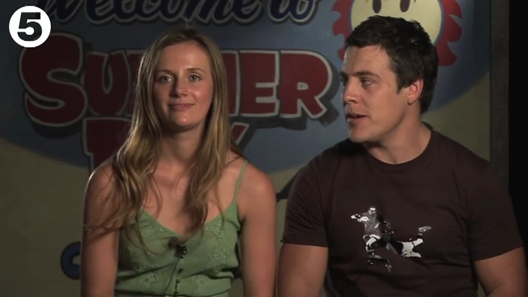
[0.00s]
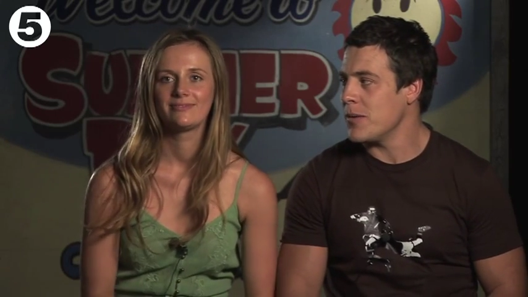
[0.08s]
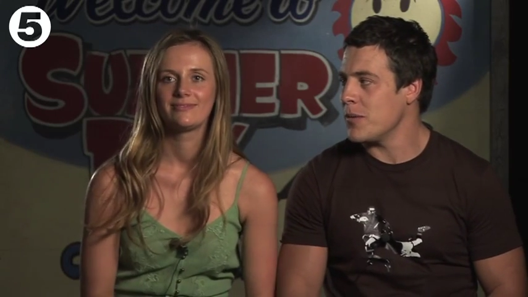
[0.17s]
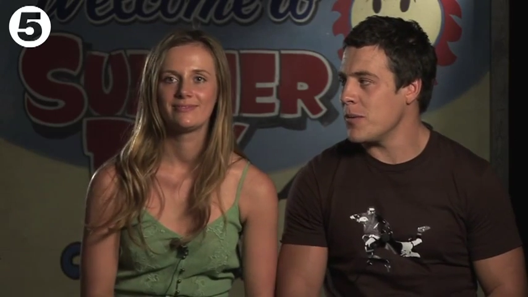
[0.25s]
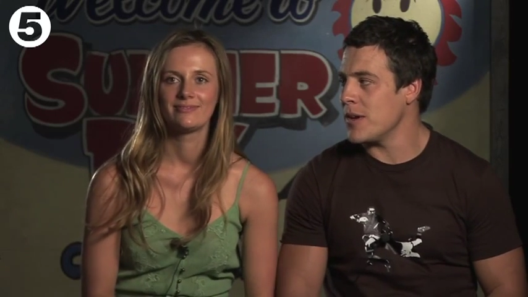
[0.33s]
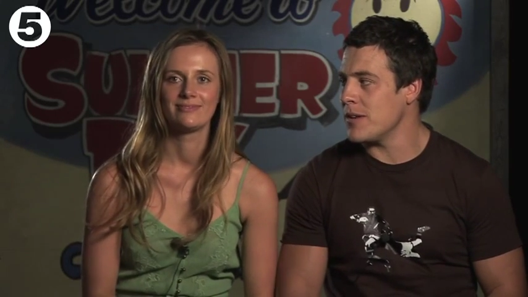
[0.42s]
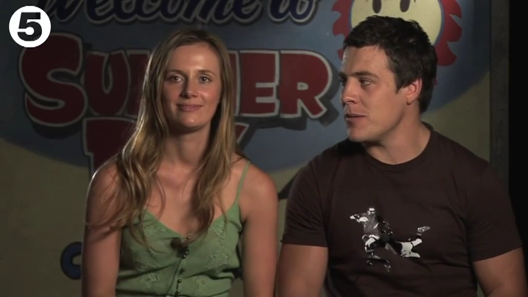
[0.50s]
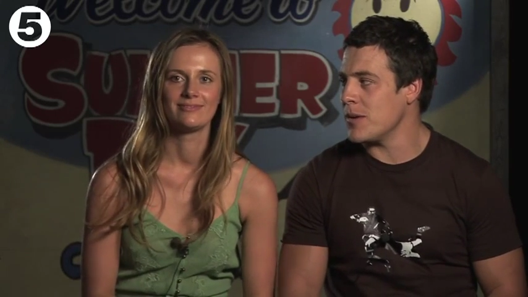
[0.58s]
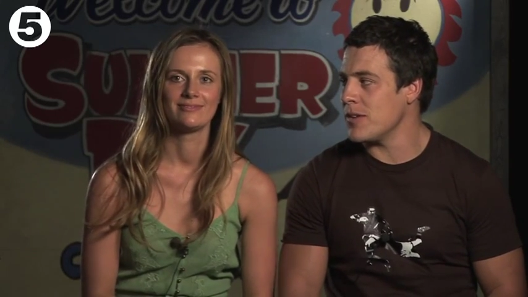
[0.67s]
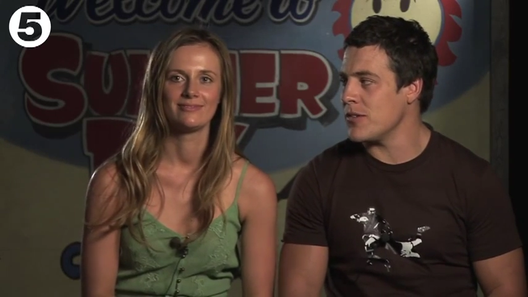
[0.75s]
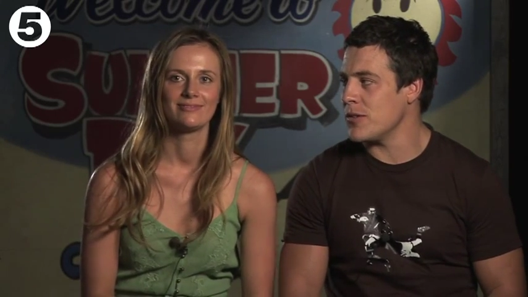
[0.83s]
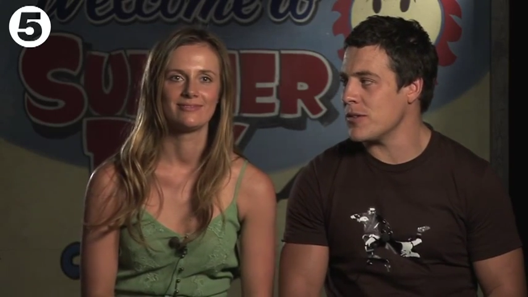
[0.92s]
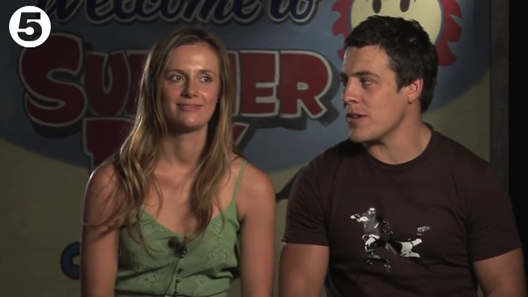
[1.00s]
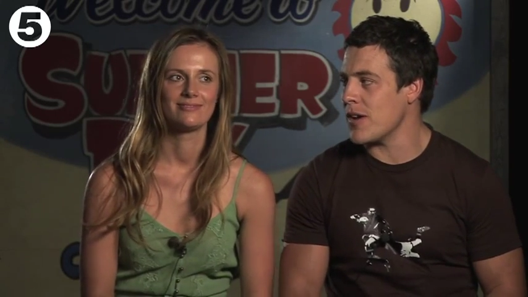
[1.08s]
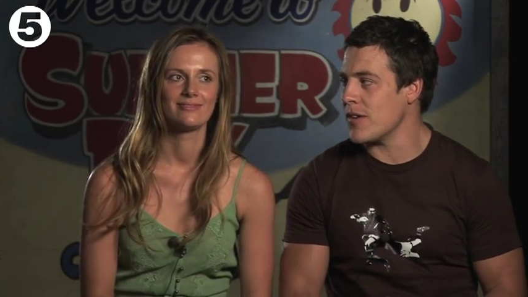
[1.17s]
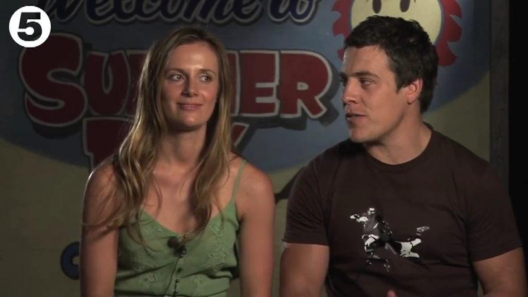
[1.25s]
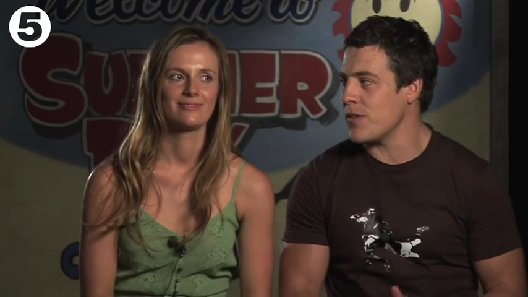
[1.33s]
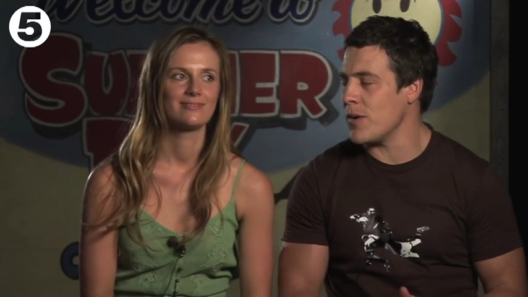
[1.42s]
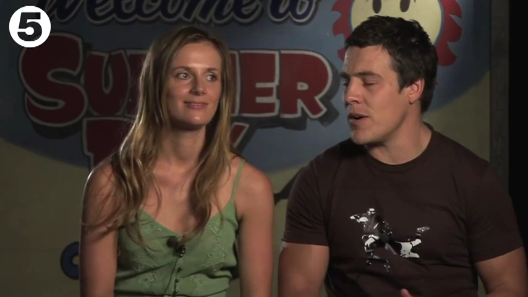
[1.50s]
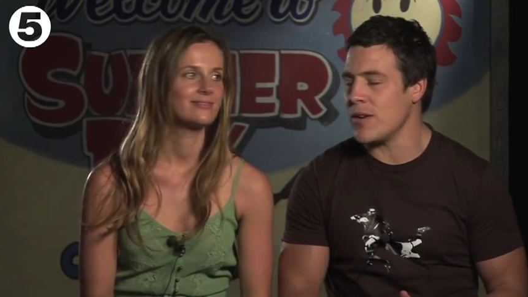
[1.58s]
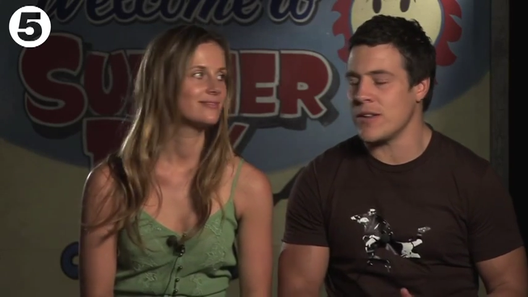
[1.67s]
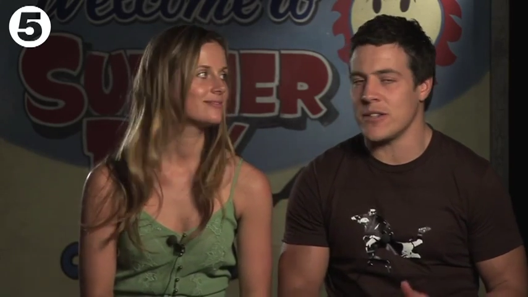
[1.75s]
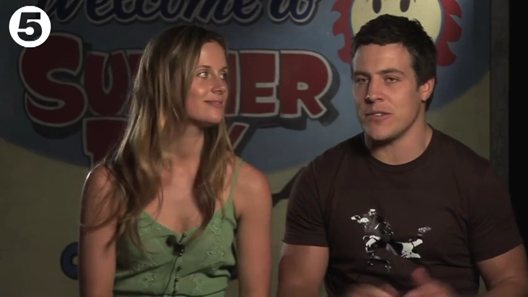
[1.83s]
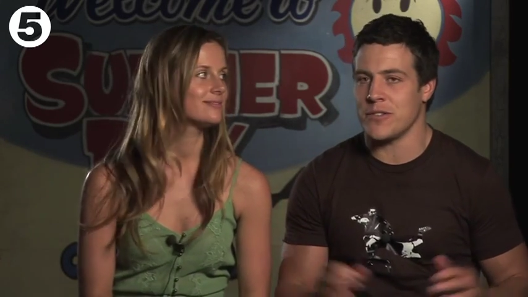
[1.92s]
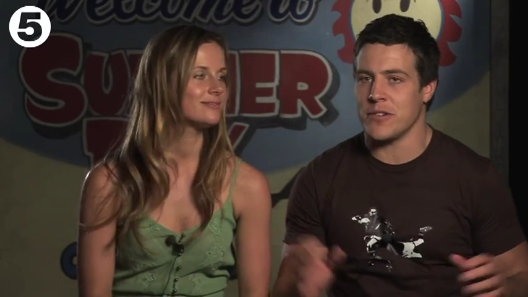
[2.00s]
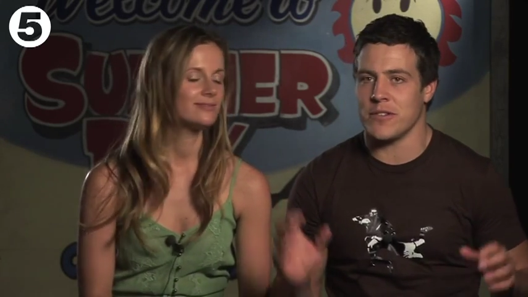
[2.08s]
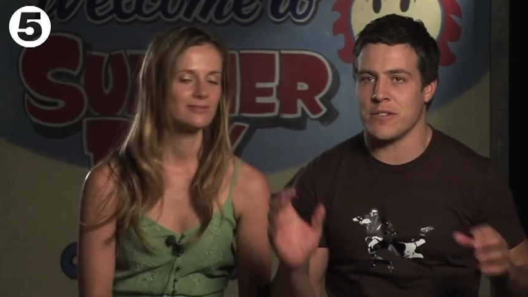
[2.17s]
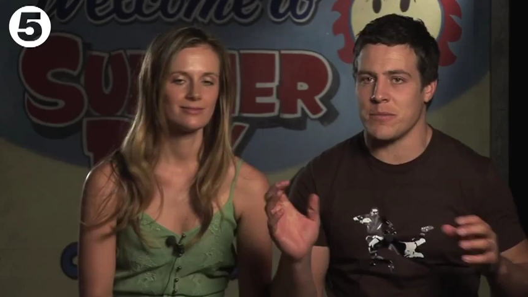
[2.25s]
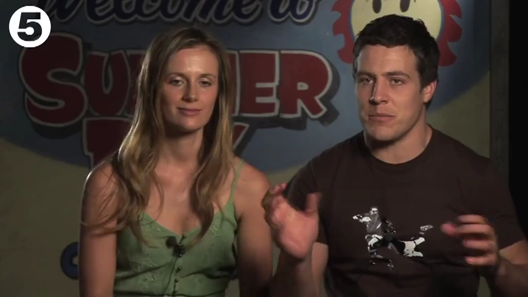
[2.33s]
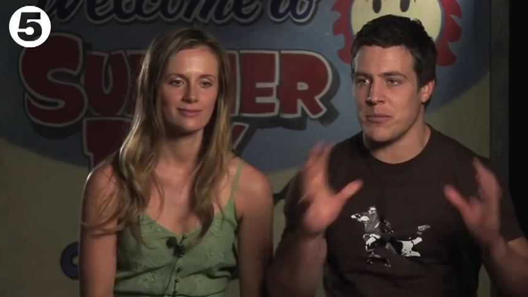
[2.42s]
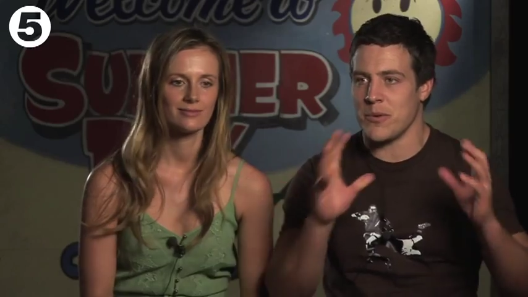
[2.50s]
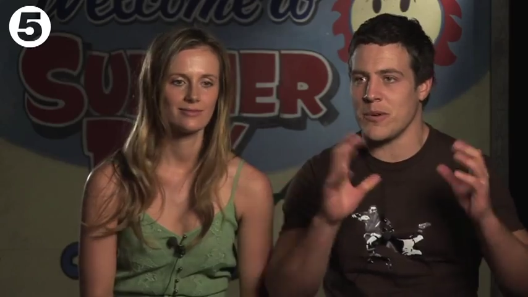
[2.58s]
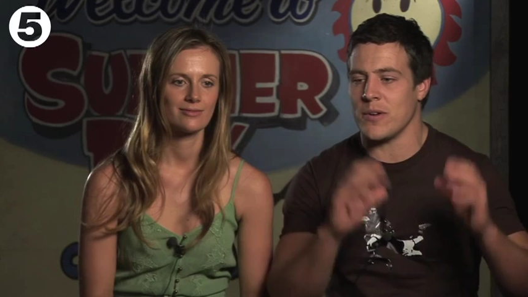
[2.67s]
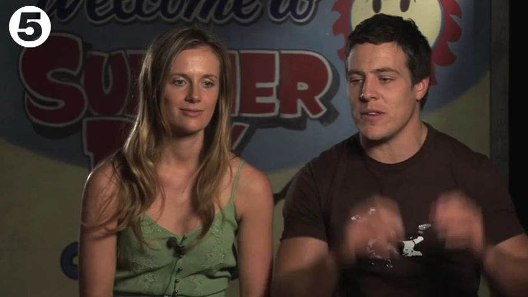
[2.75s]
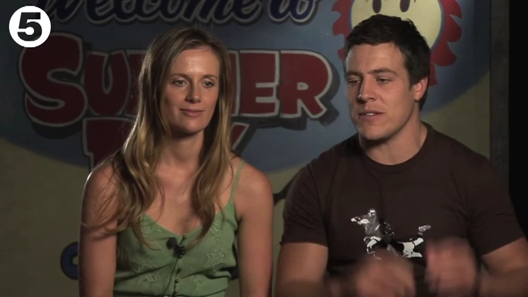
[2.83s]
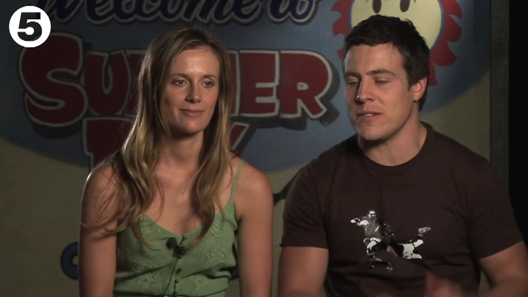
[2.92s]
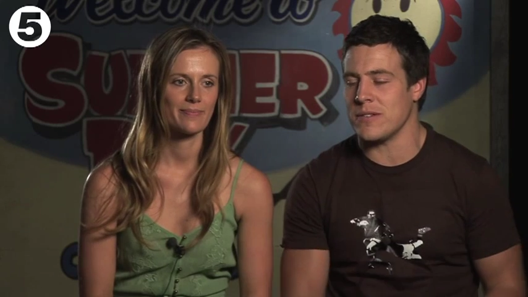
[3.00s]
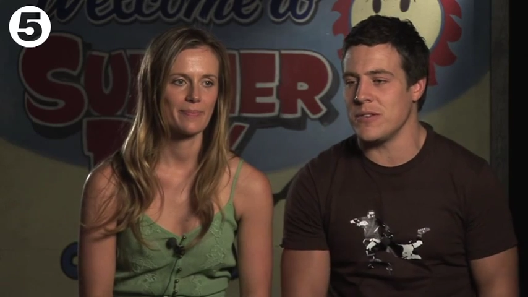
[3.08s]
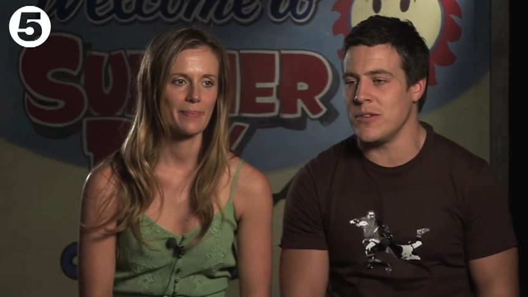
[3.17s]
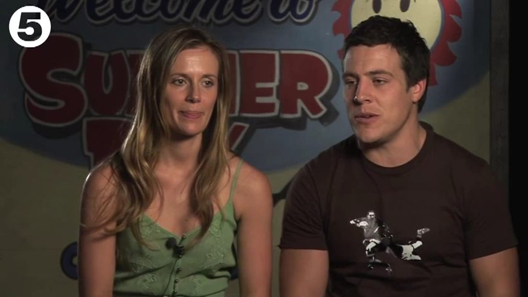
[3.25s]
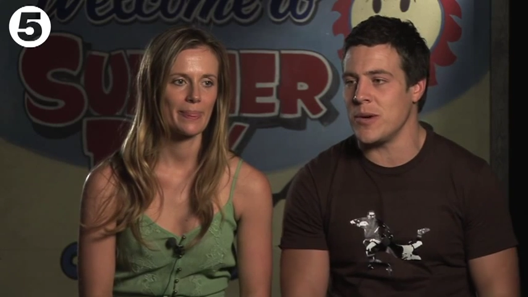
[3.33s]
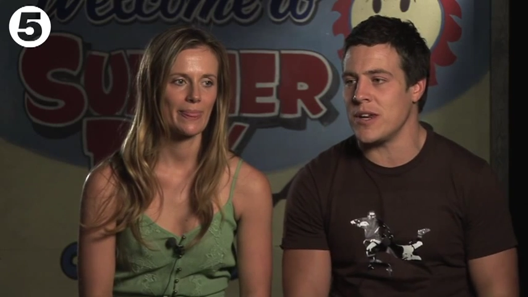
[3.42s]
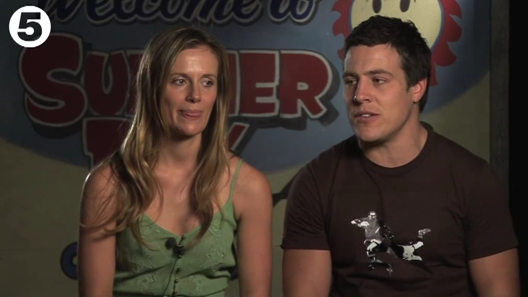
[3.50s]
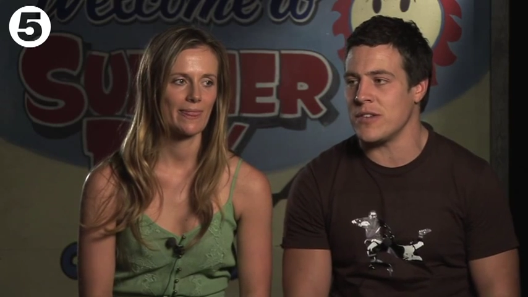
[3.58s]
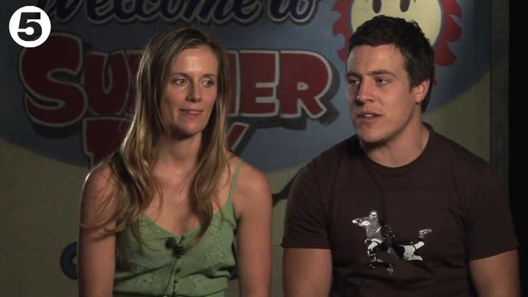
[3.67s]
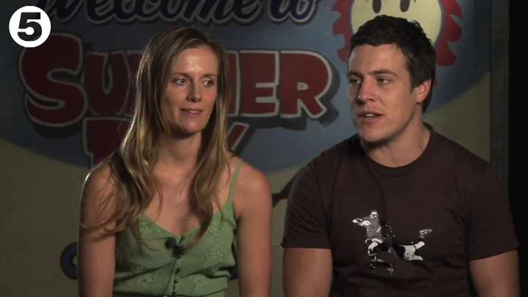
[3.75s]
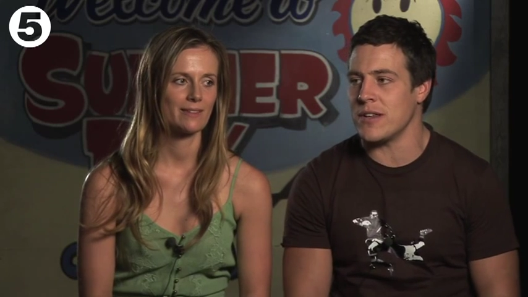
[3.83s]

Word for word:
Speaker 1: when when she was going for the role, and she mm. just brought all this new energy and